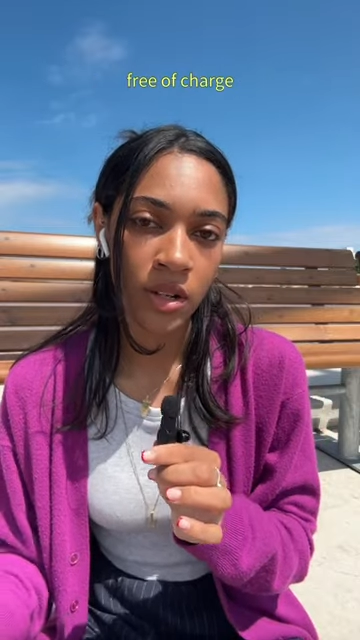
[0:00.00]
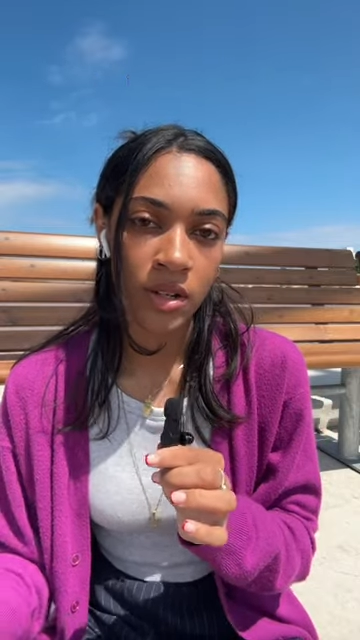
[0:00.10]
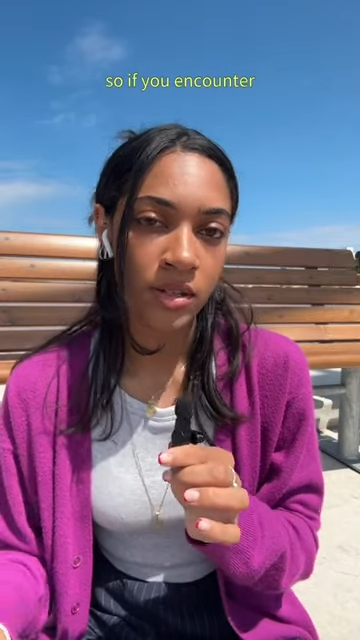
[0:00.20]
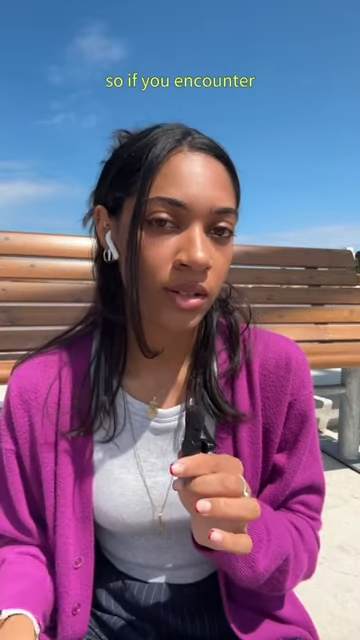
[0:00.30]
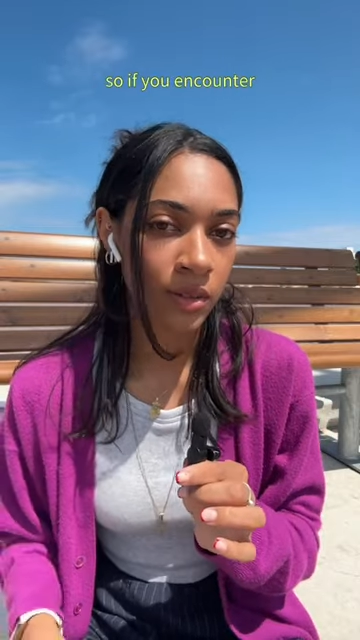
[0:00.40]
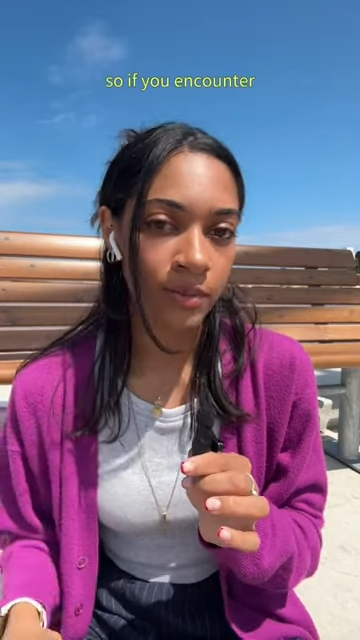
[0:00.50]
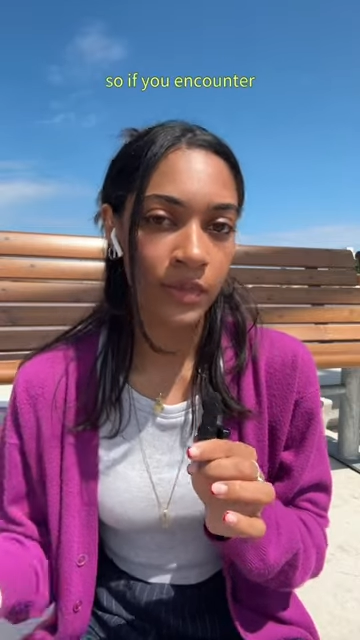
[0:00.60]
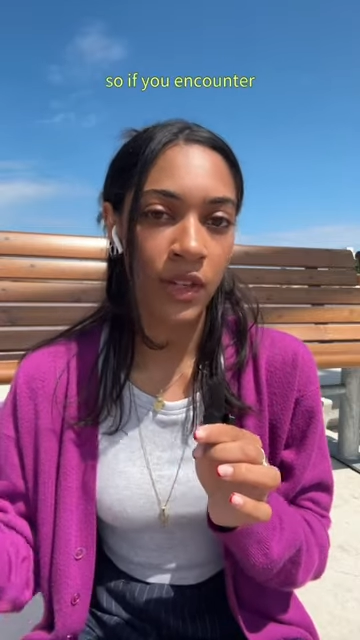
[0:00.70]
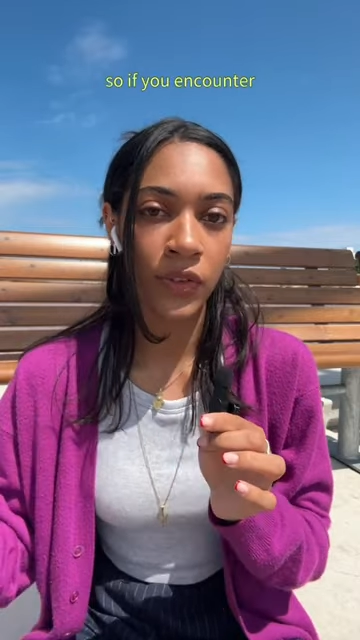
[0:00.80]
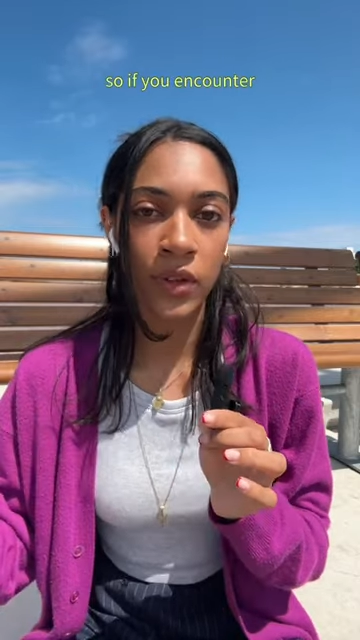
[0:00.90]
So,
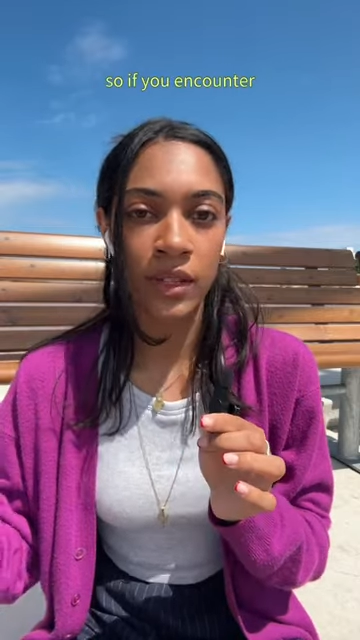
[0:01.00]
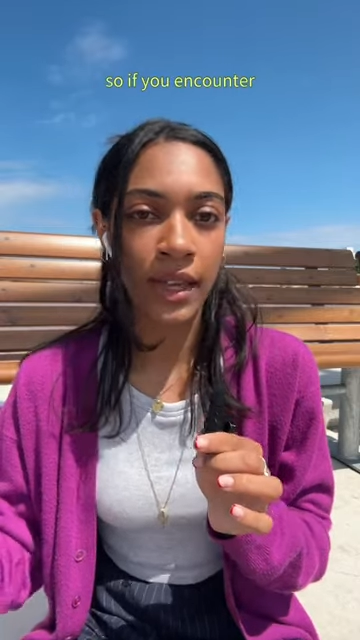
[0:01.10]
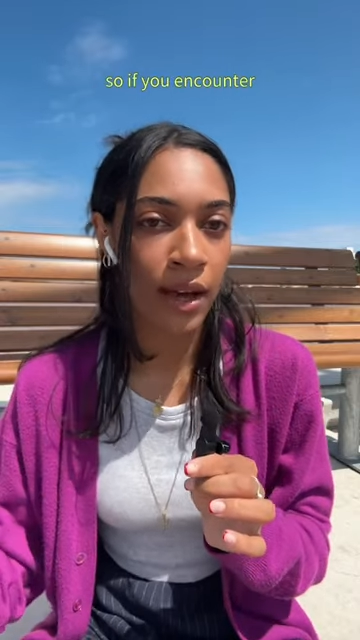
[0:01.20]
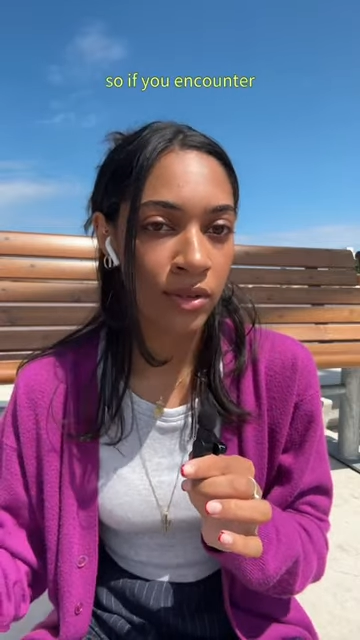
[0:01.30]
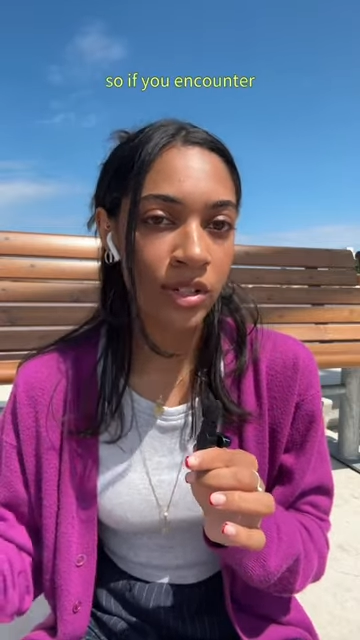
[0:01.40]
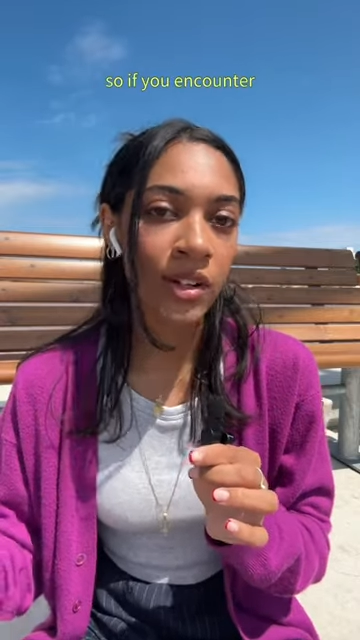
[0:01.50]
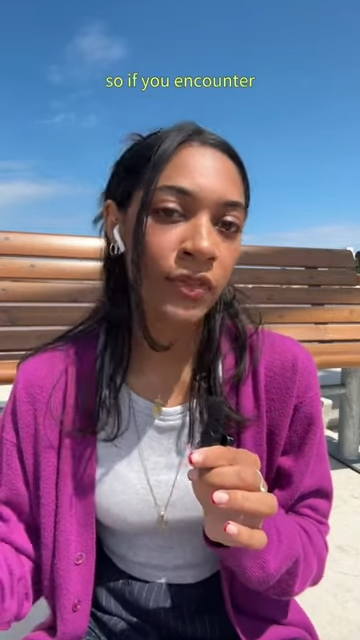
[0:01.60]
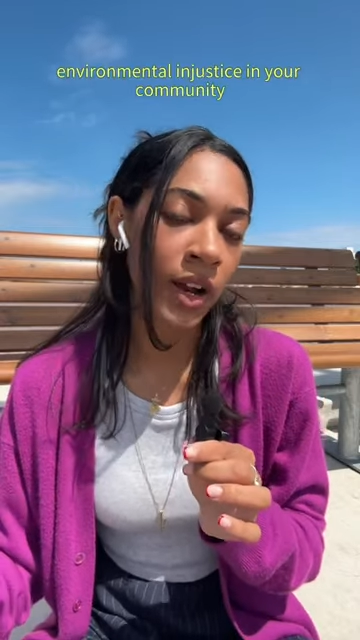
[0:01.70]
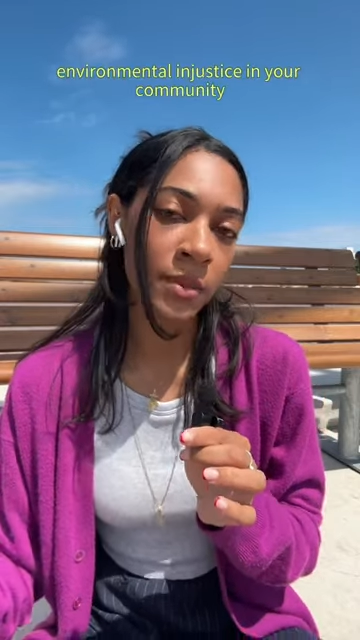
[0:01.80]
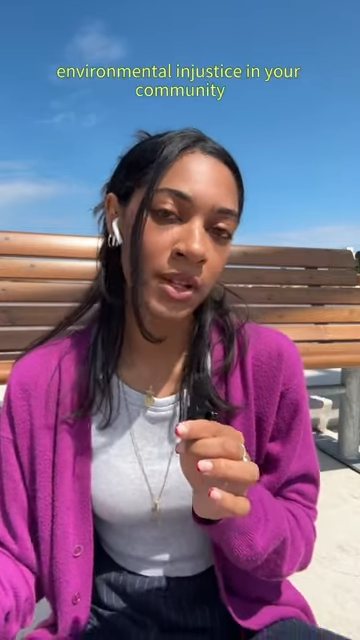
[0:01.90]
if you encounter
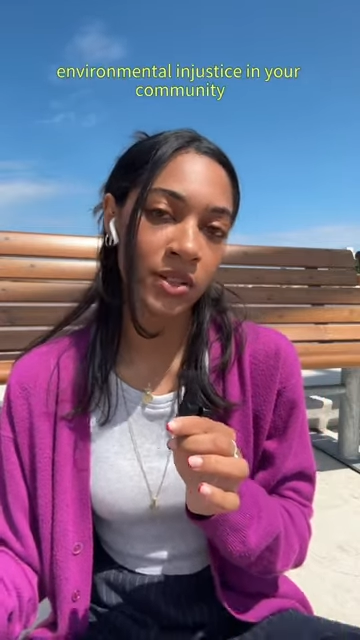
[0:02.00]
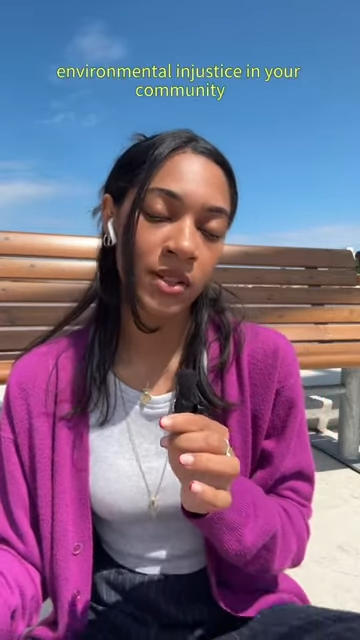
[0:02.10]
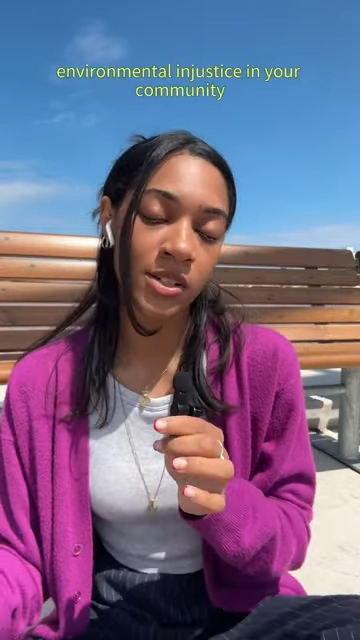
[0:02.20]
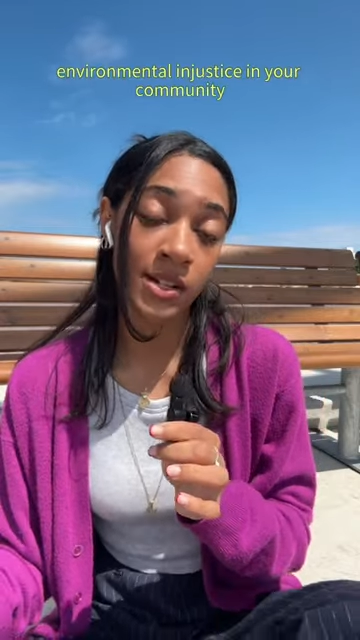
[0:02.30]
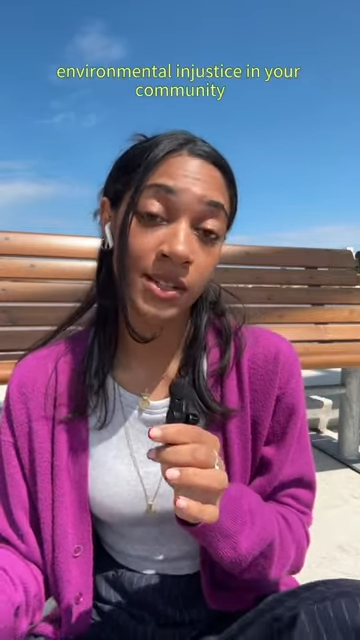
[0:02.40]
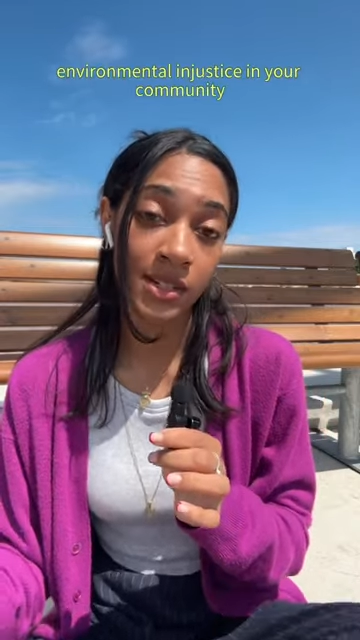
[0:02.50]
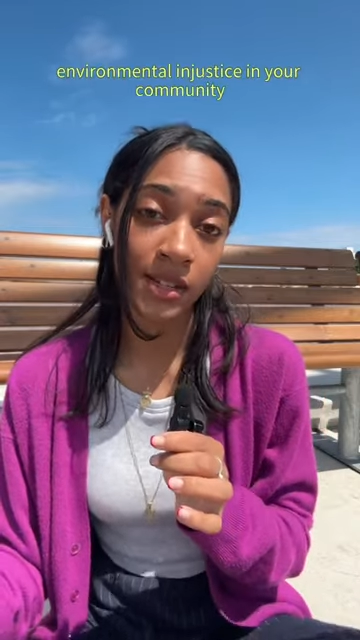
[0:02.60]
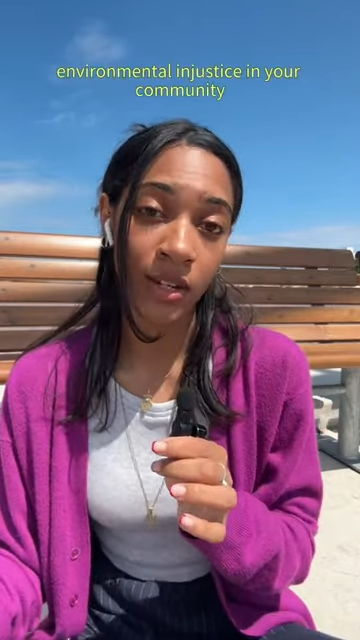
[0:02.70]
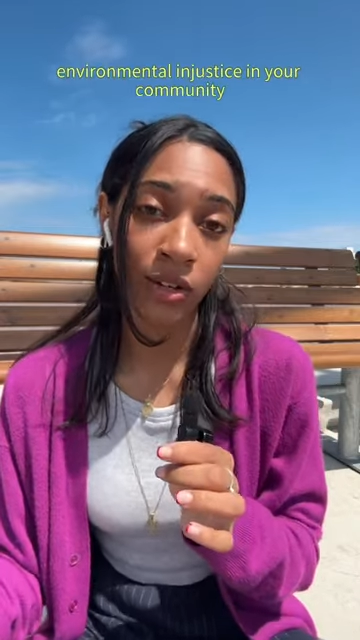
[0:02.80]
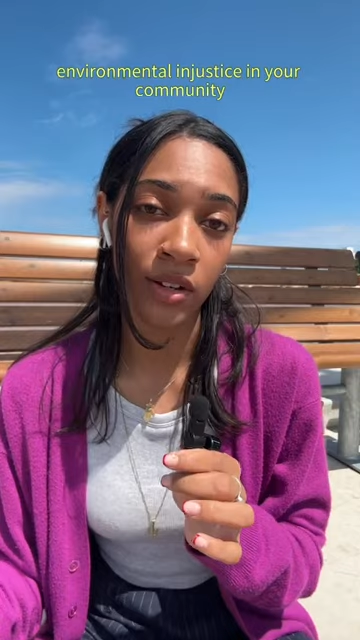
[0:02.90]
environmental injustice
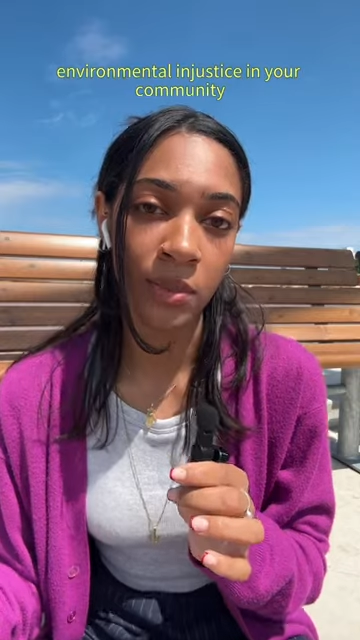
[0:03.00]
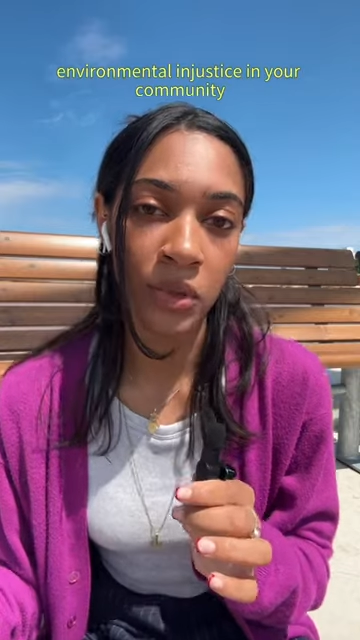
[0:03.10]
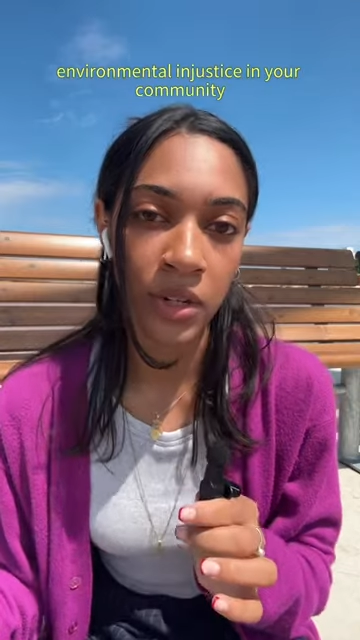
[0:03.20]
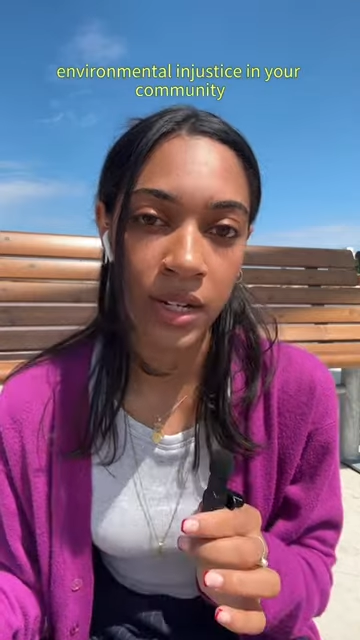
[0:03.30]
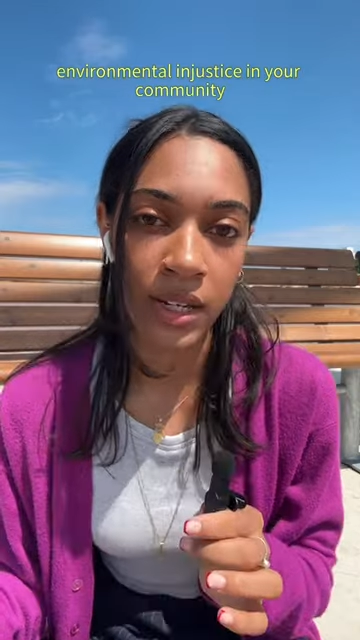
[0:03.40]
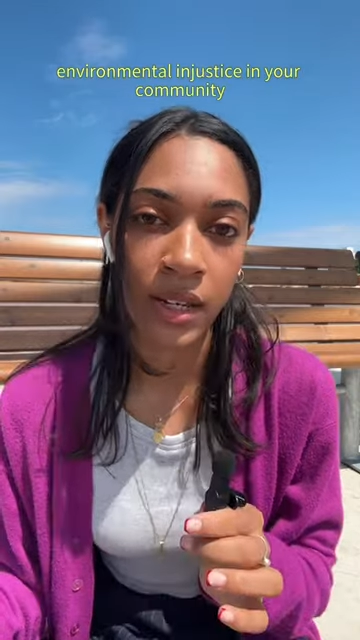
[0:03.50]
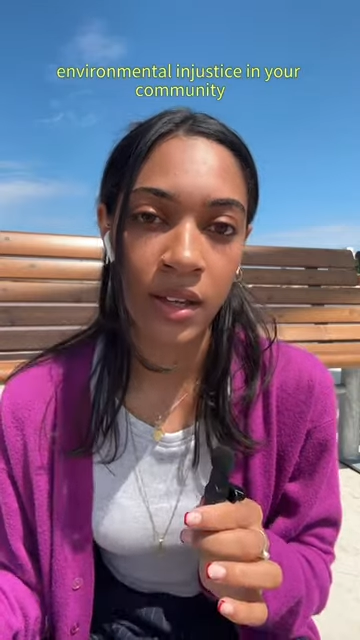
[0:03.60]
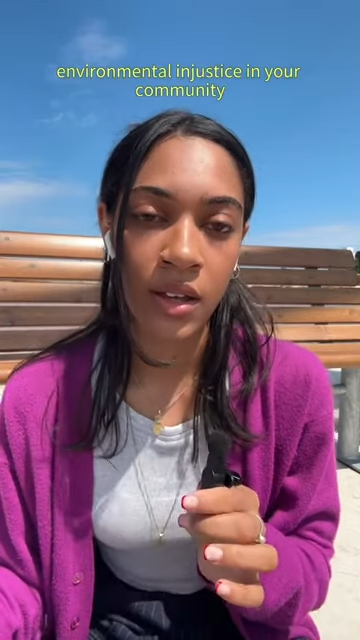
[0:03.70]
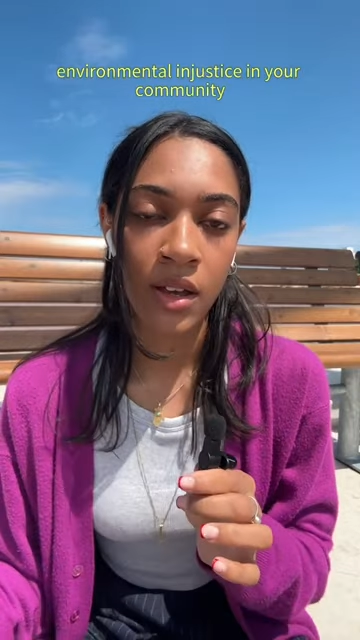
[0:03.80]
in your community,